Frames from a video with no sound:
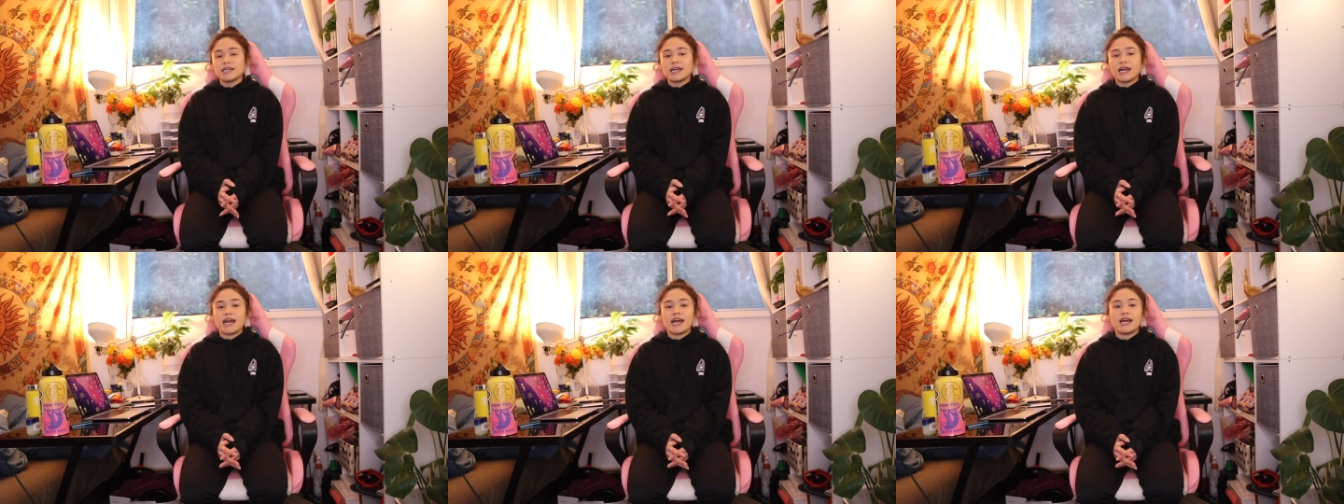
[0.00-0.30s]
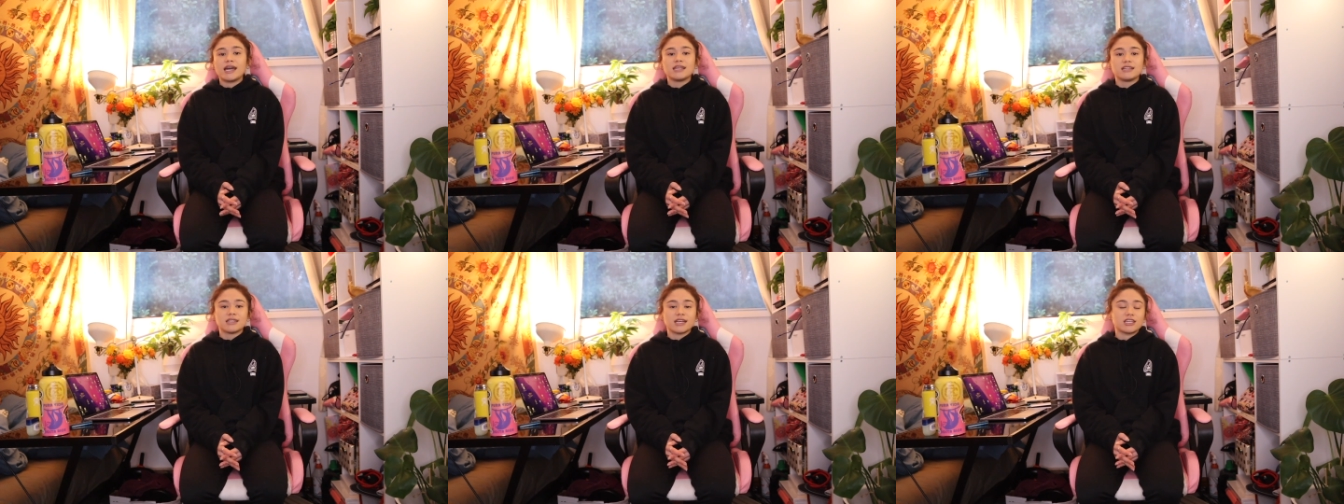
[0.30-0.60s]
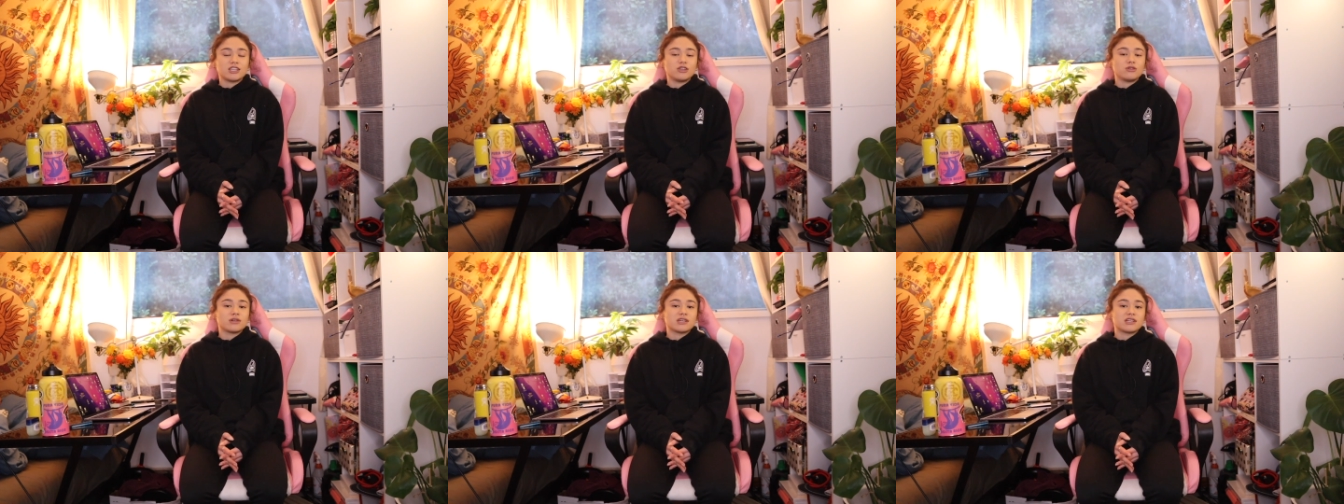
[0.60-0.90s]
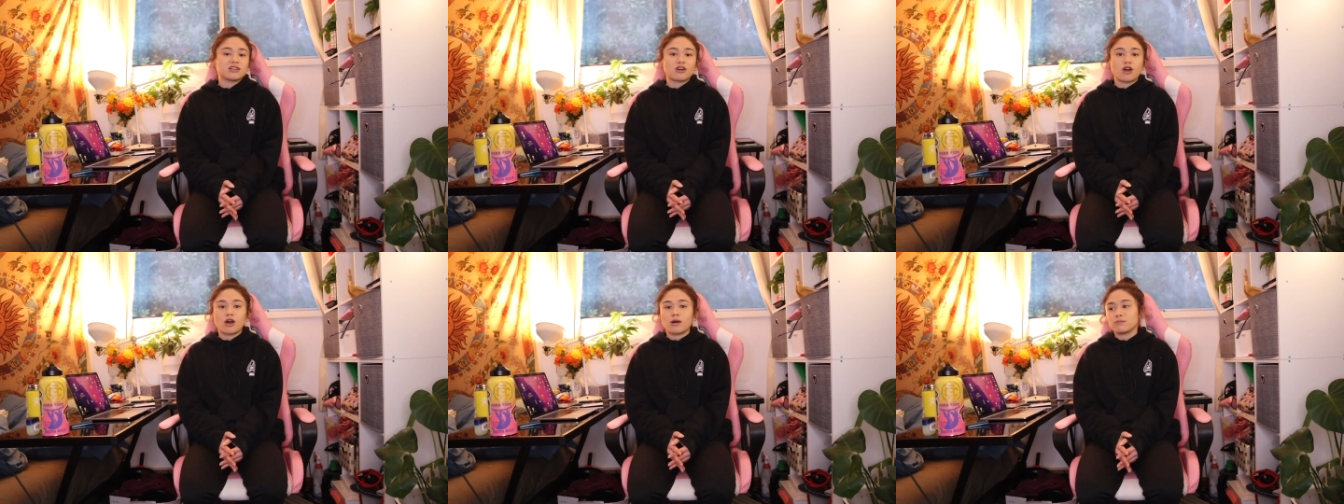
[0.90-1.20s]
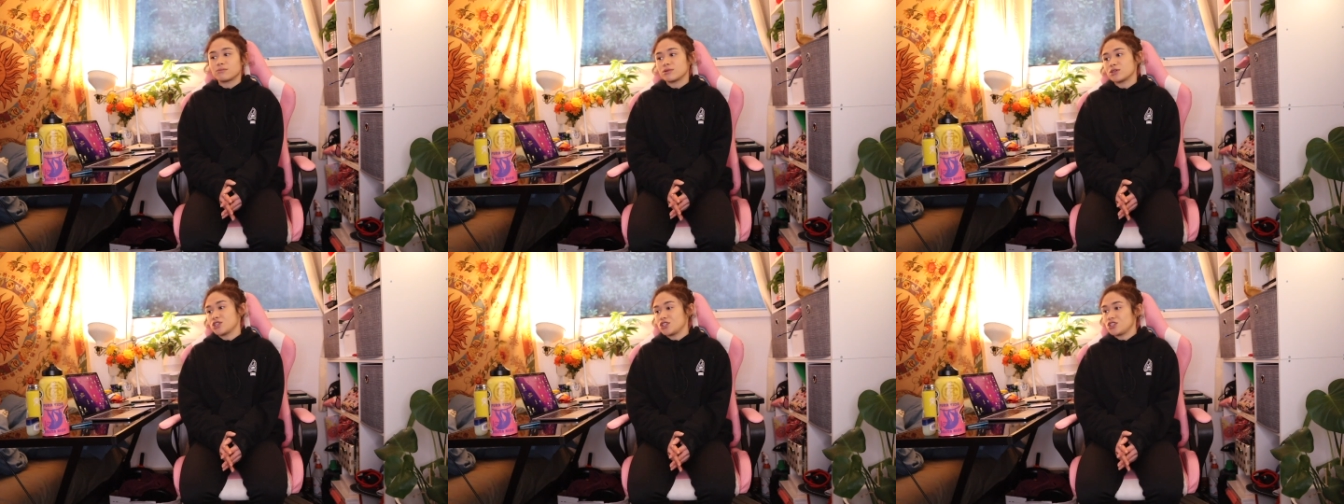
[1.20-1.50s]
and like you can
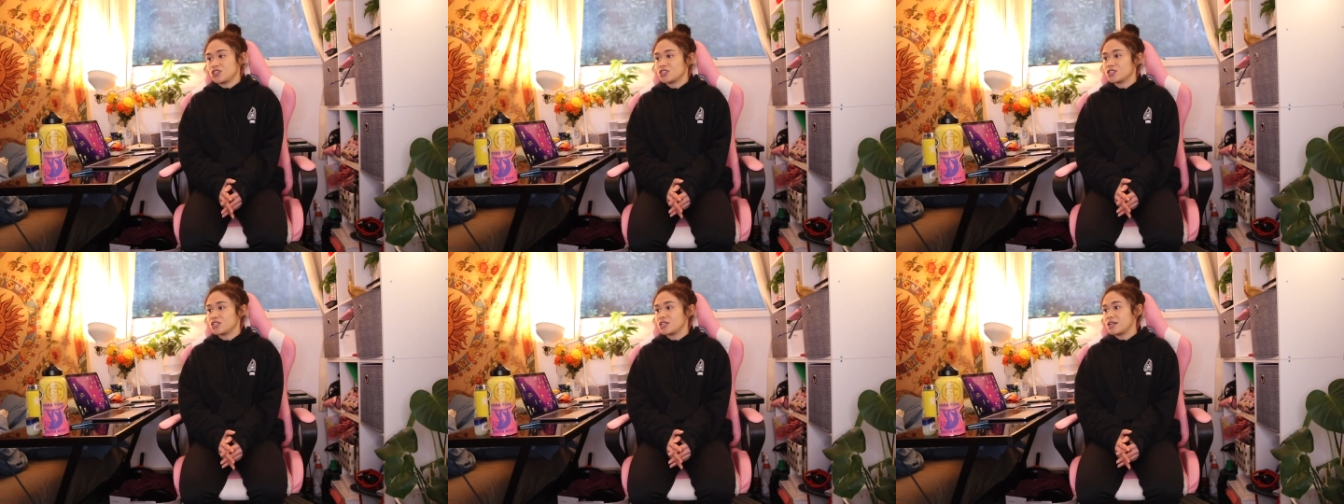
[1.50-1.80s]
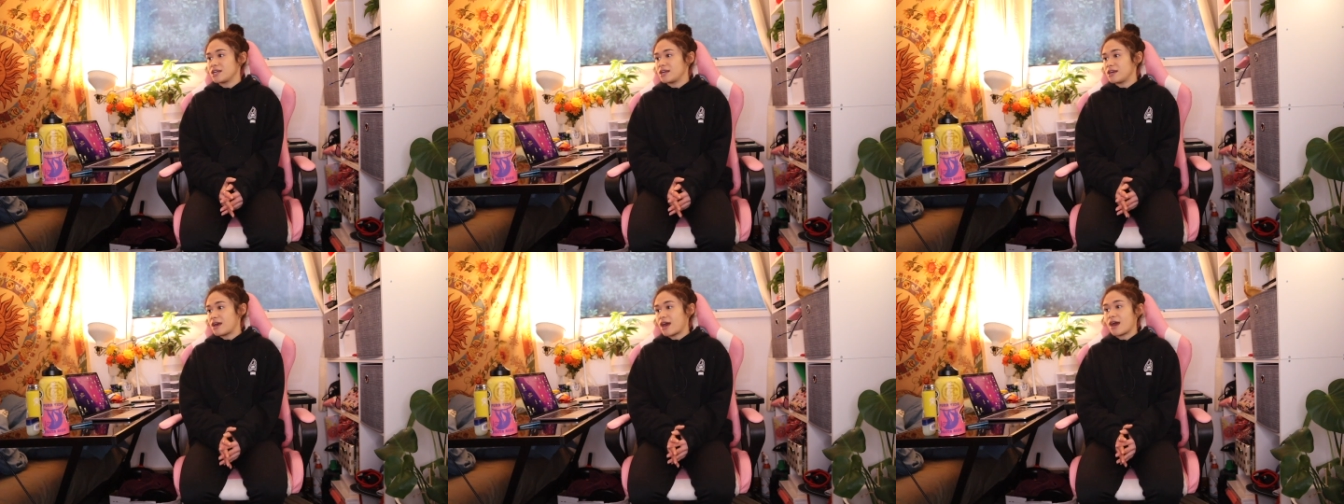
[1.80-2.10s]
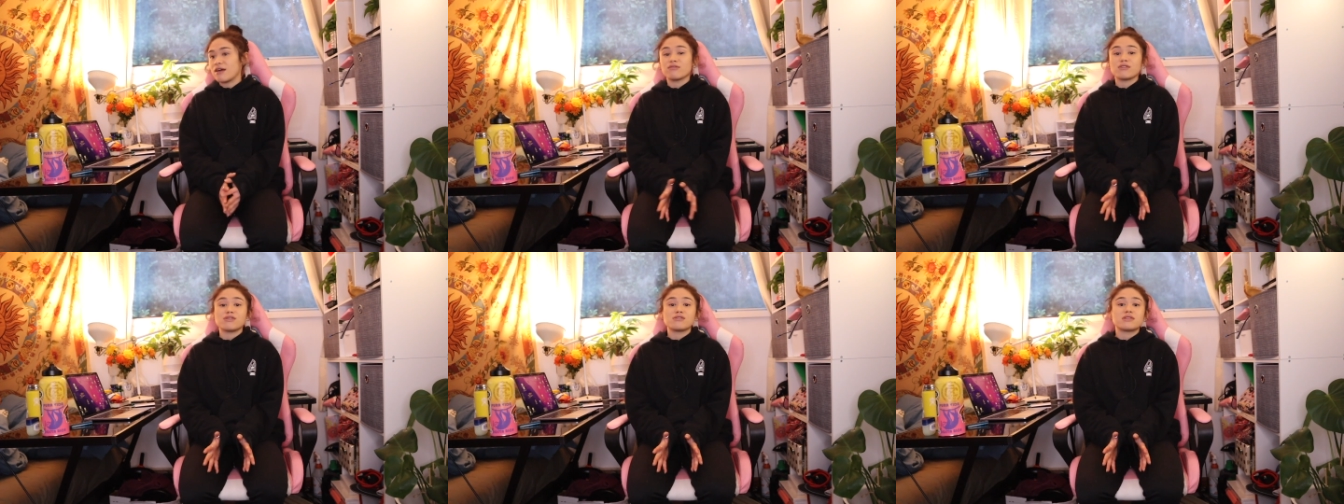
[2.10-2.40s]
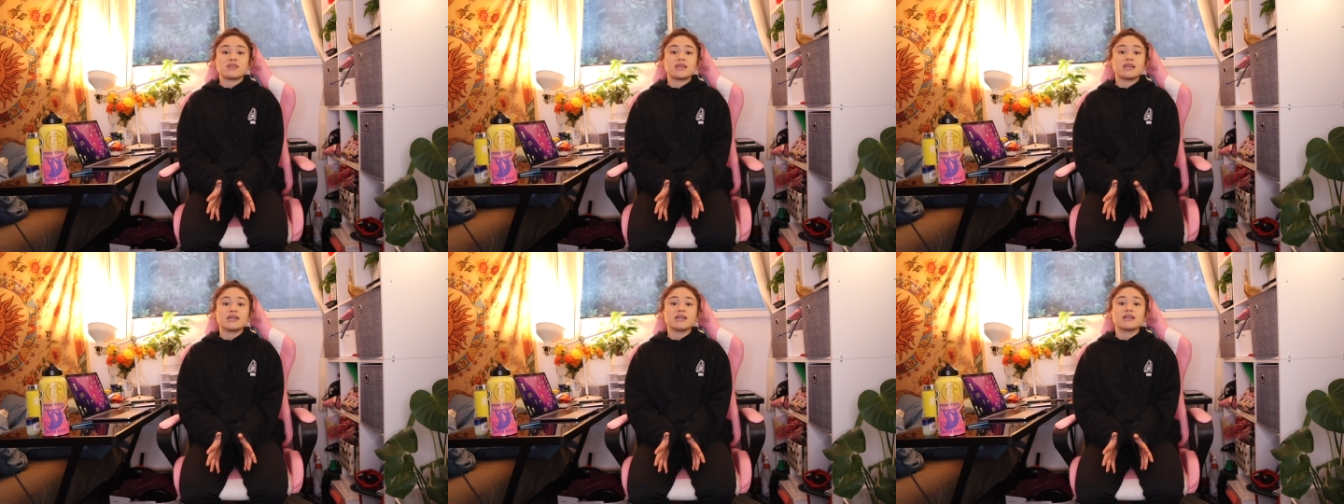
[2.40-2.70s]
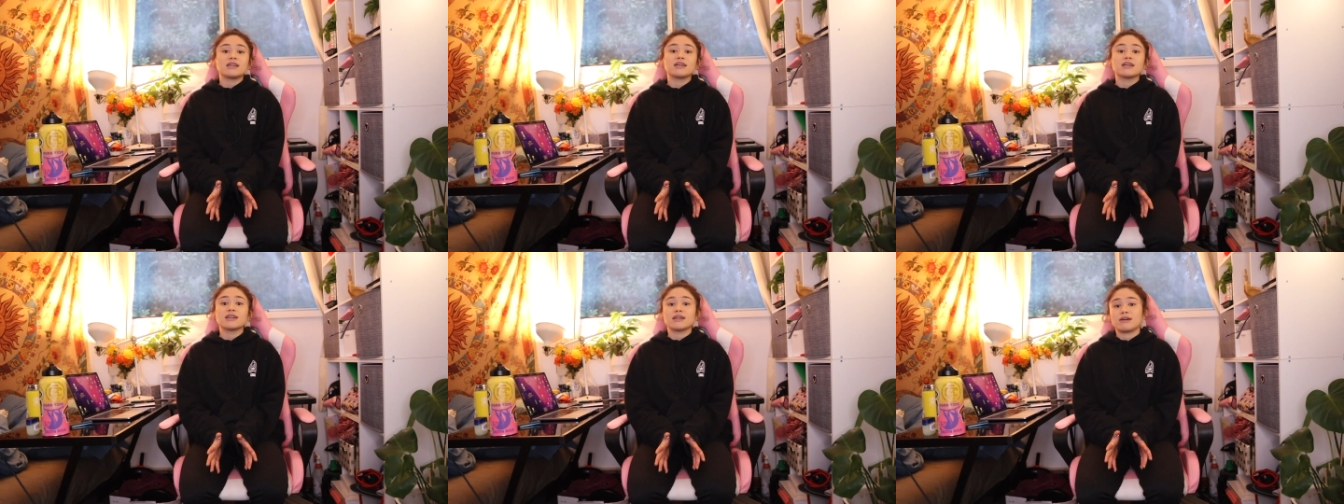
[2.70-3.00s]
accomplish
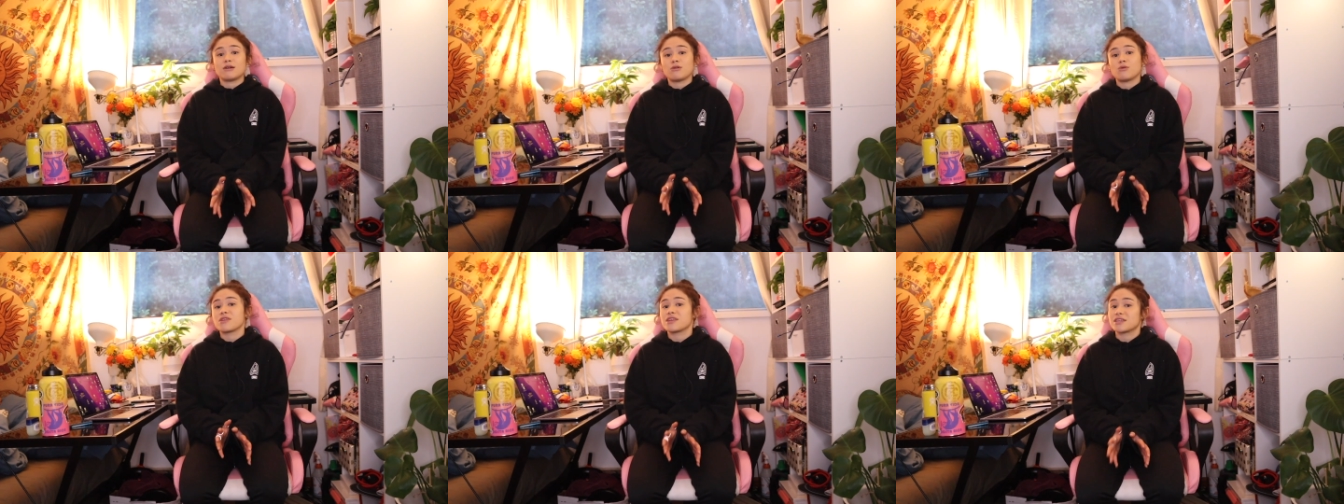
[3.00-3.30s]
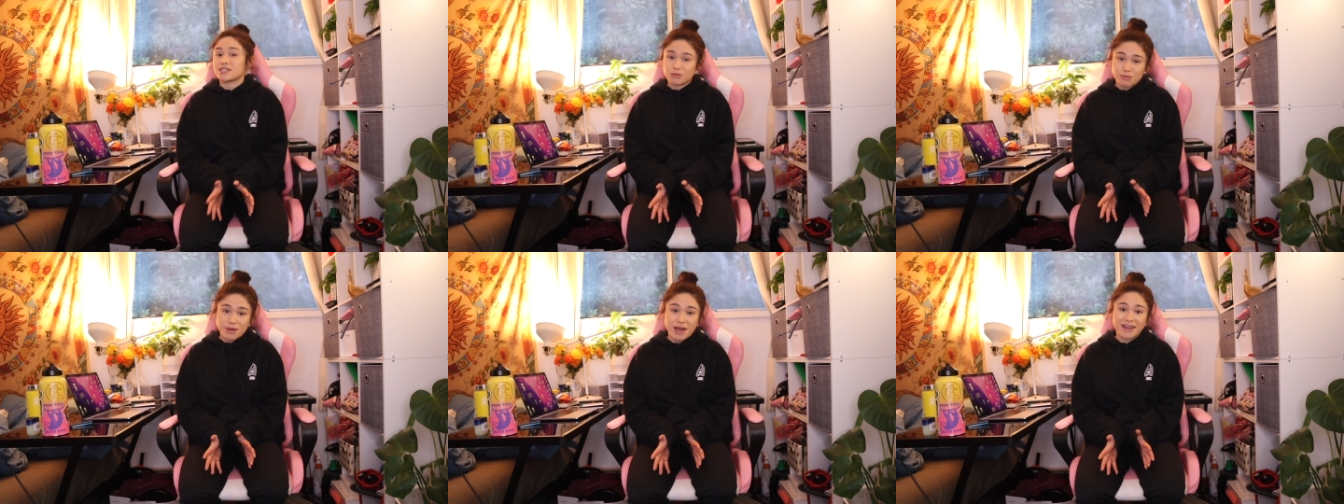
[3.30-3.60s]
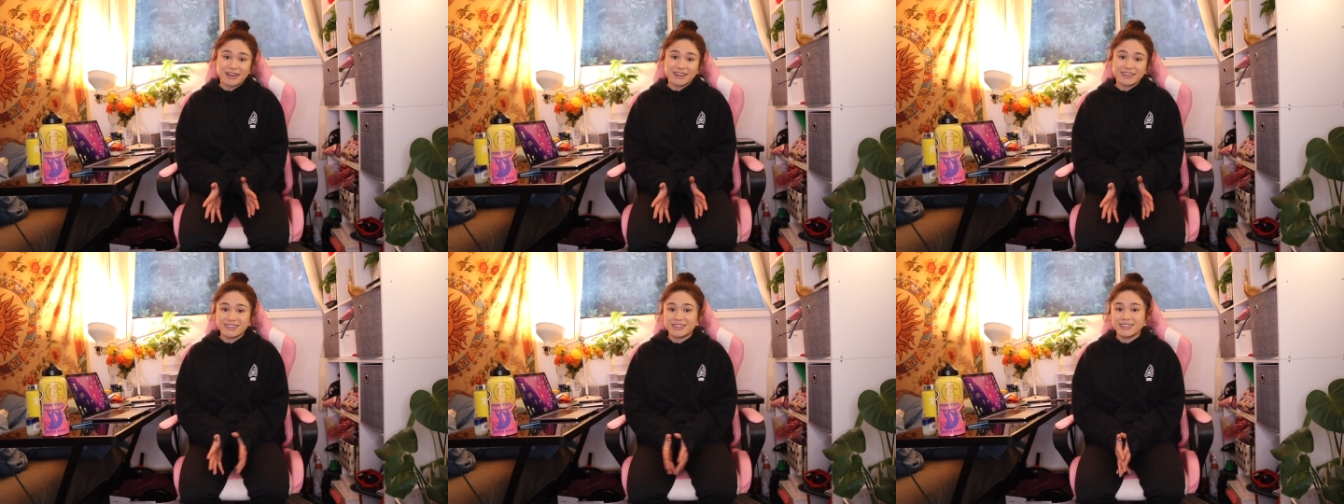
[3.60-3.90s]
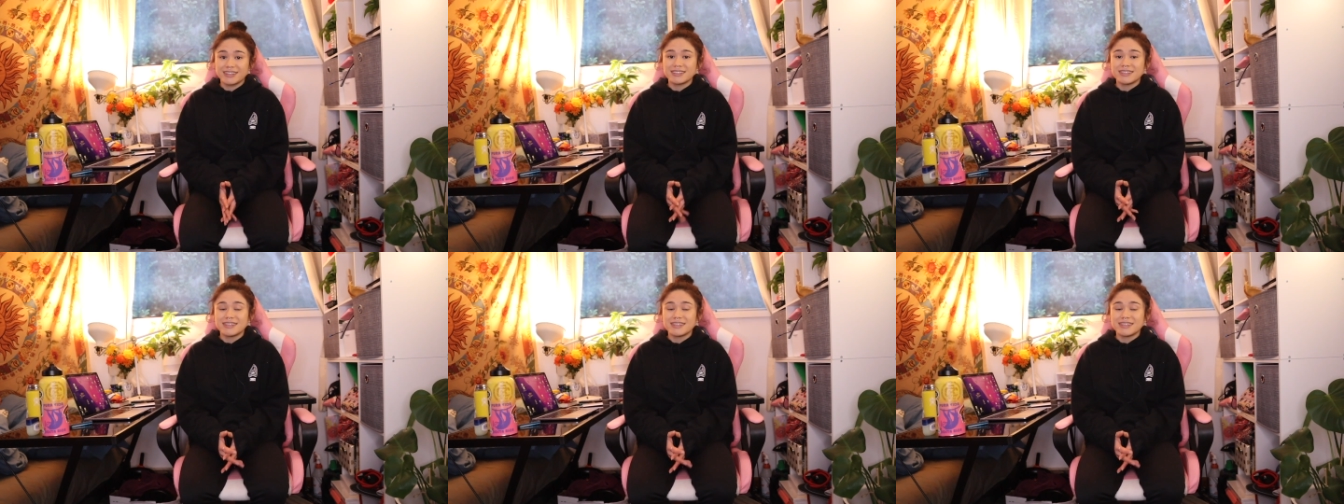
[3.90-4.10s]
everything with a smile.